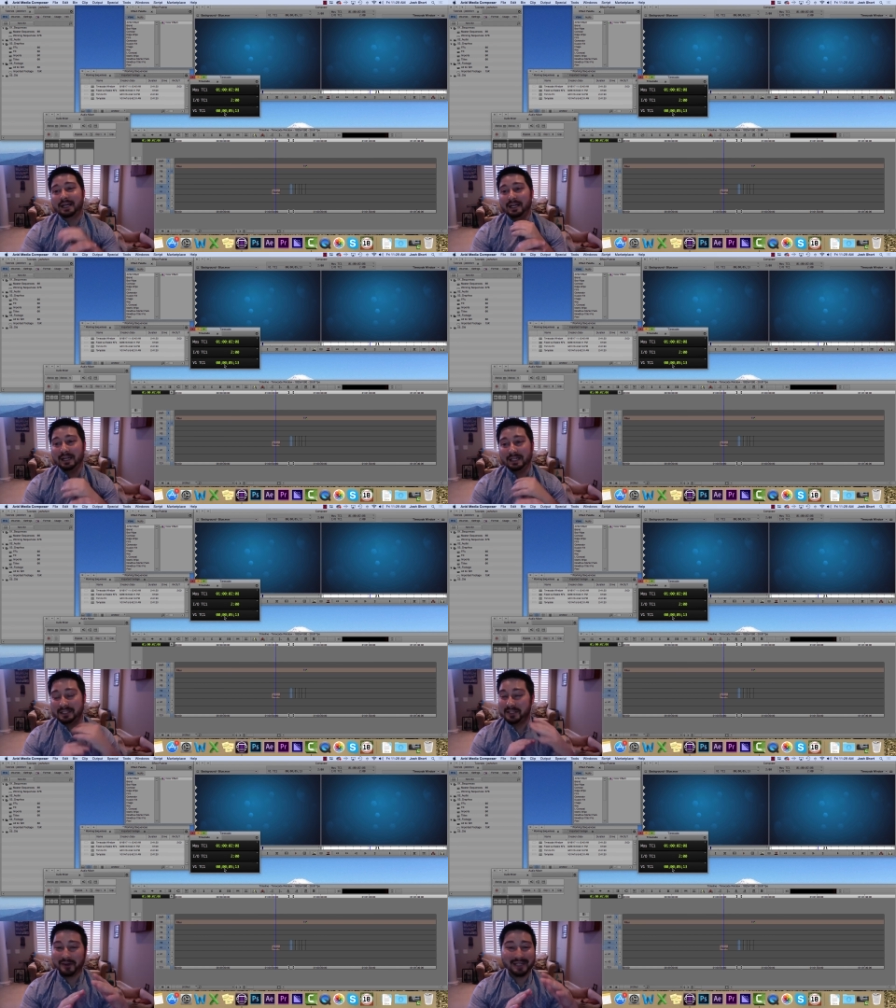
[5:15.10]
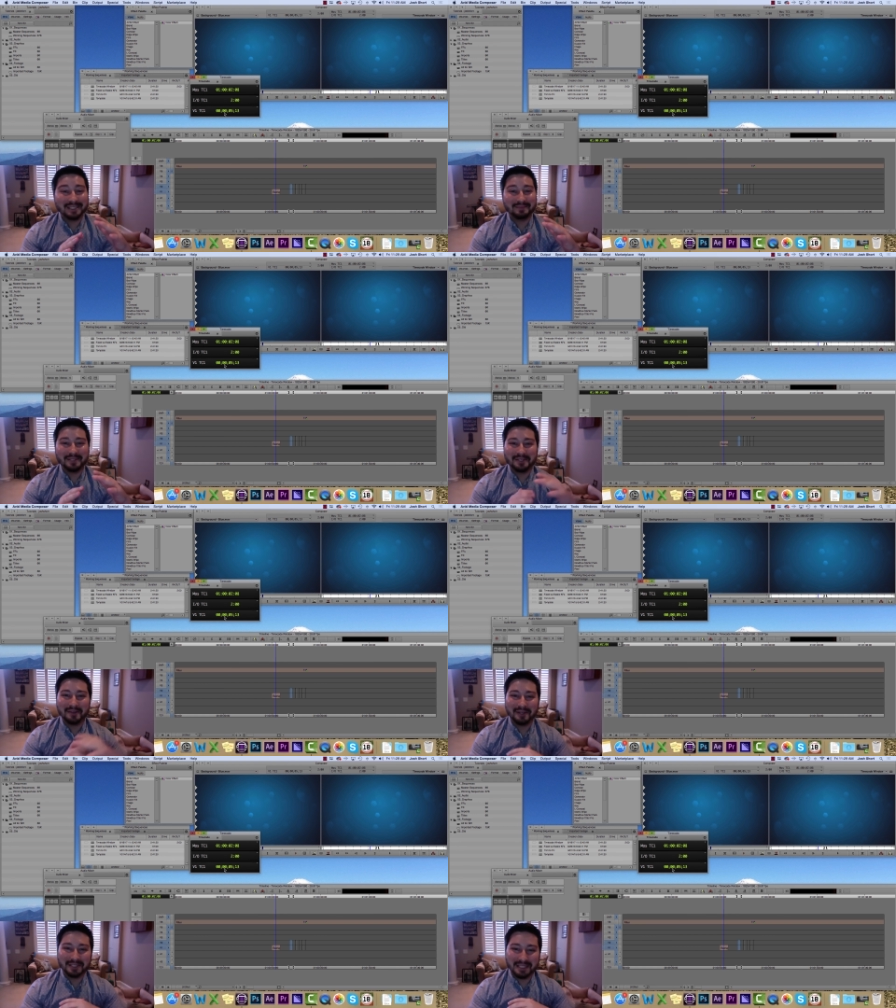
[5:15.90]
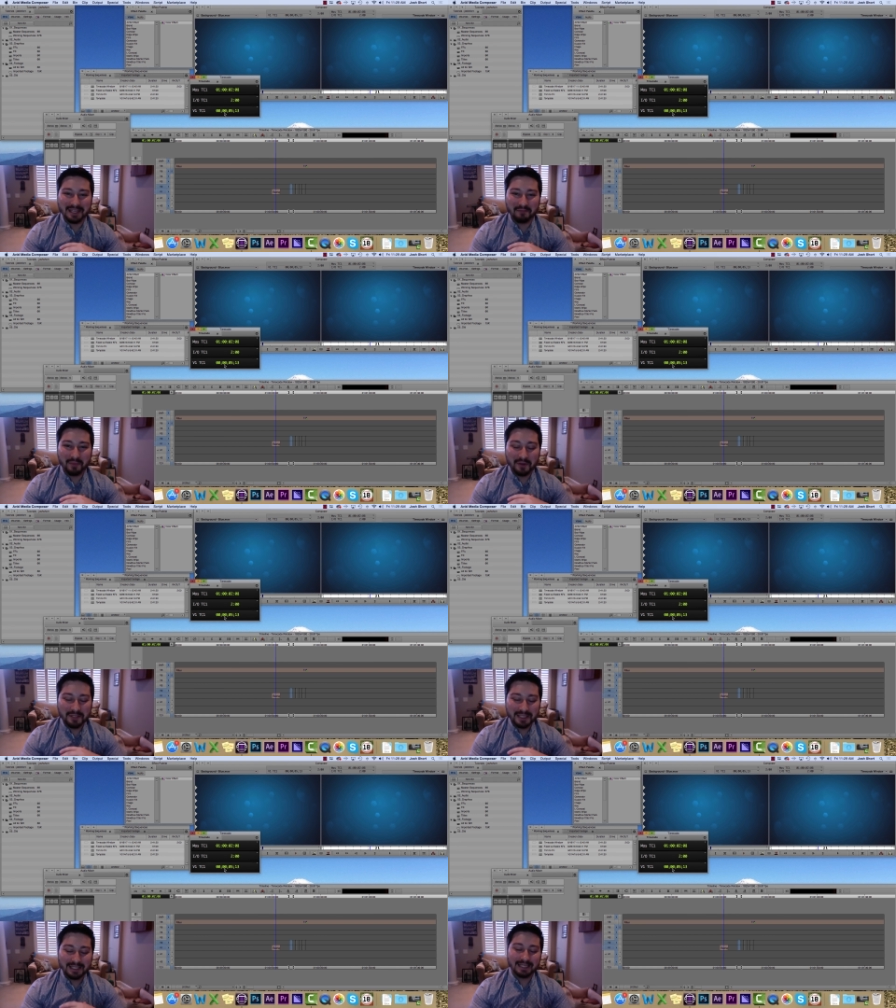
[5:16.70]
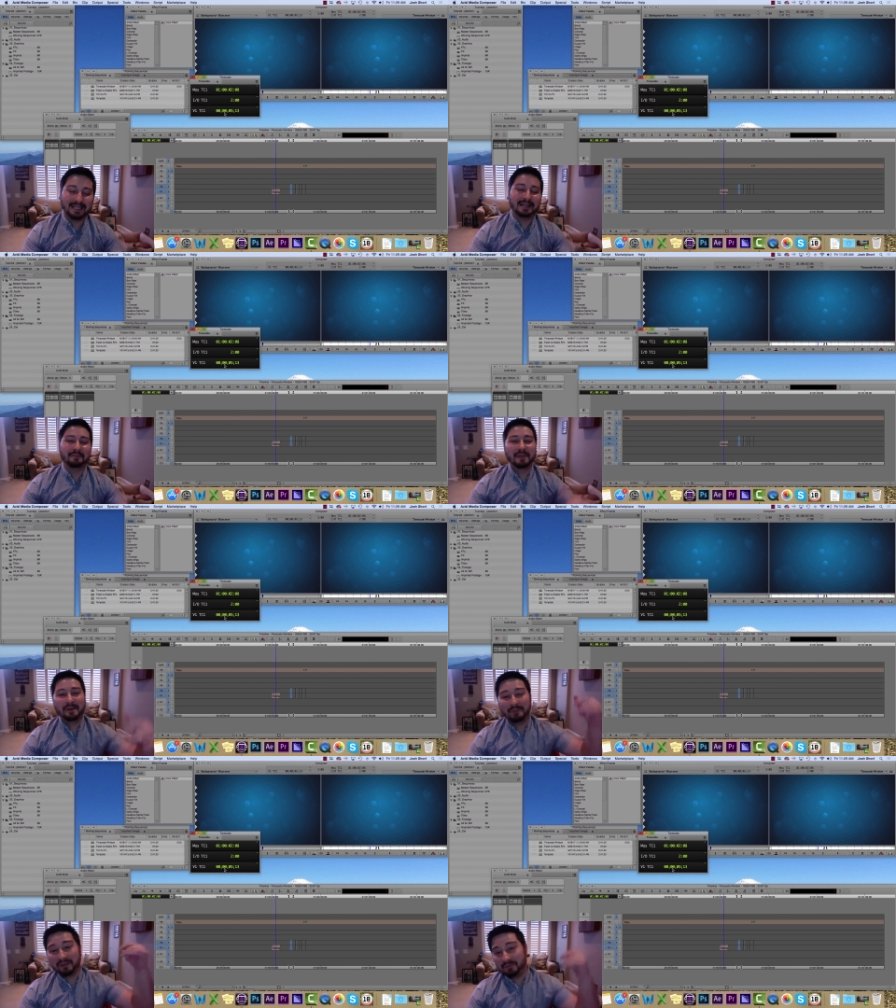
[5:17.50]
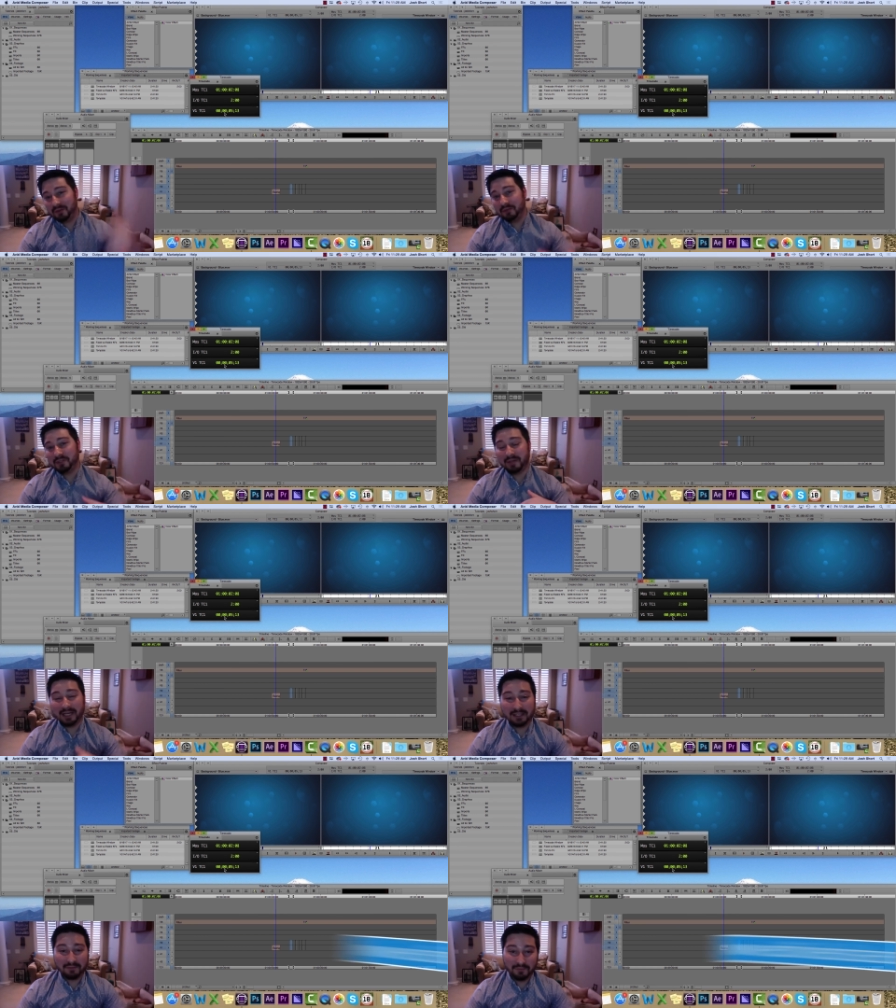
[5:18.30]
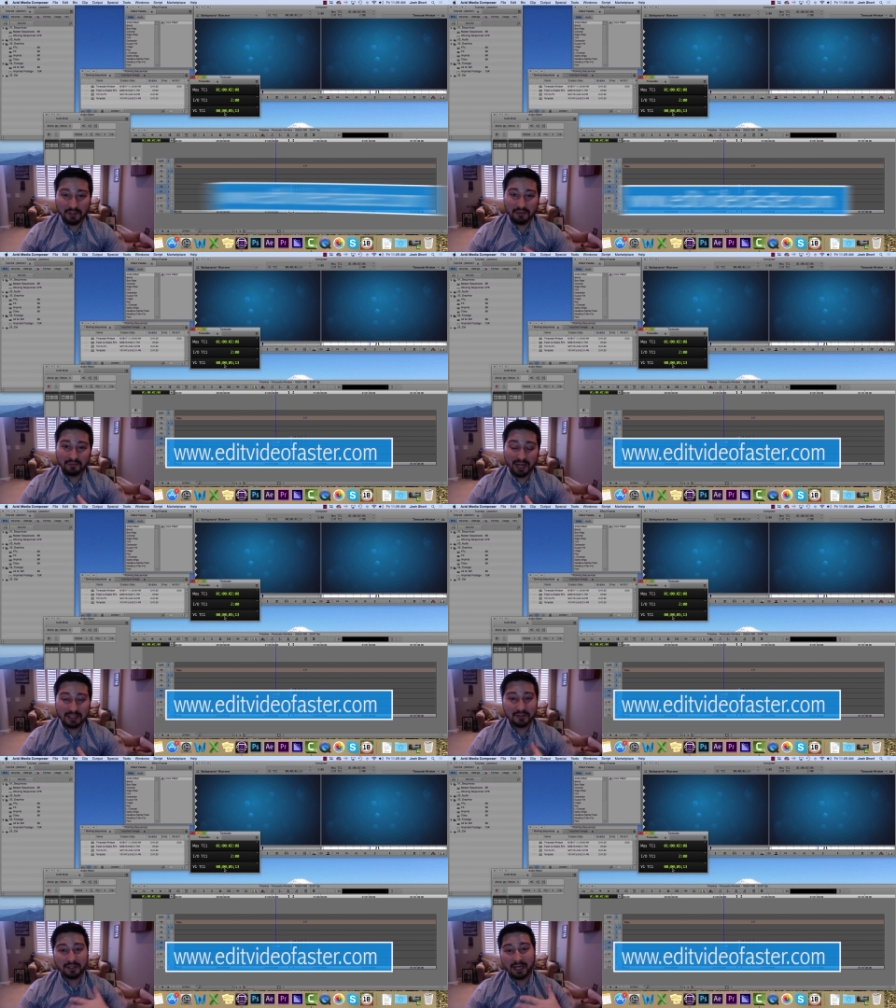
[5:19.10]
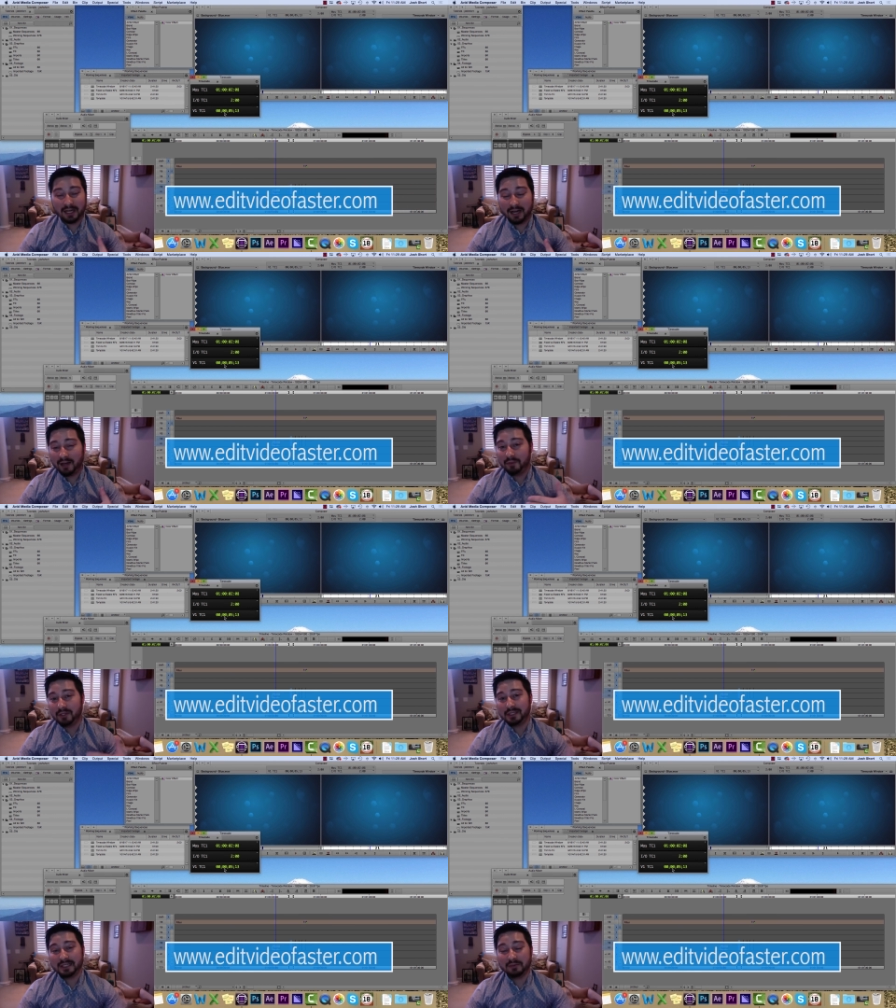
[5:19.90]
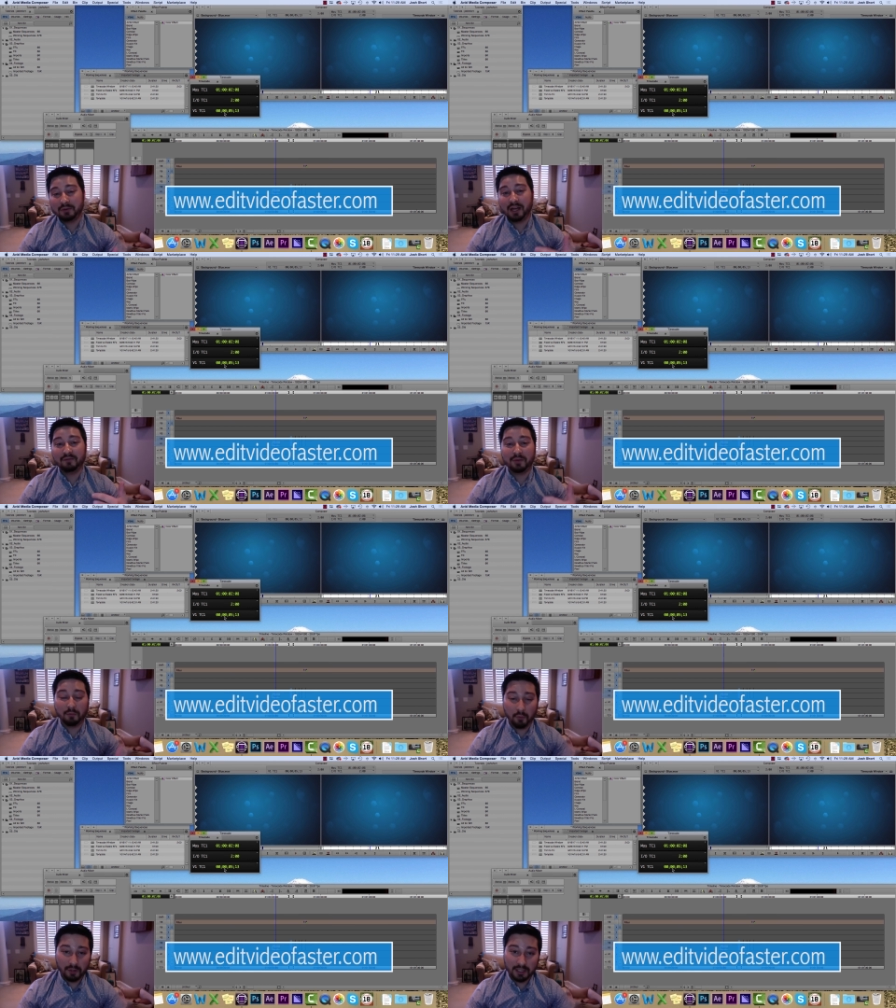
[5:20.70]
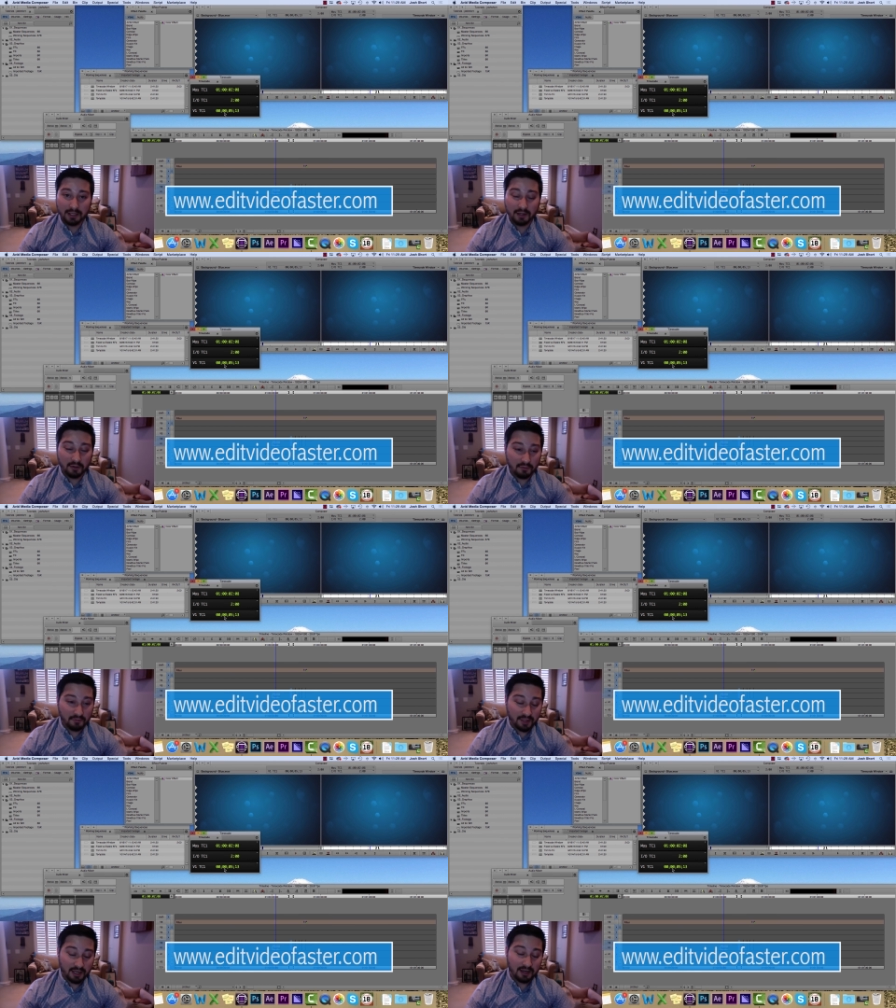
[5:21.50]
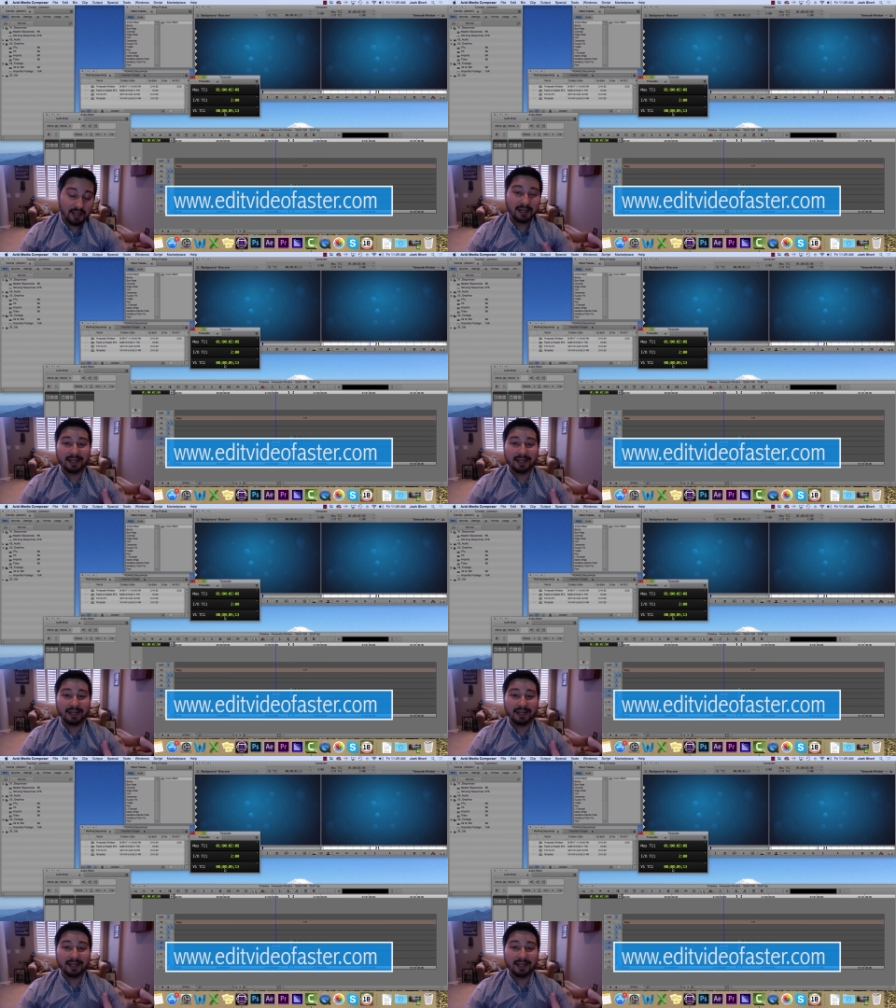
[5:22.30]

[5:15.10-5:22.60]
Uh, sorry it's been so long since I've posted, um, but if you go to edit video faster dot com, you can see what I've been working on over there.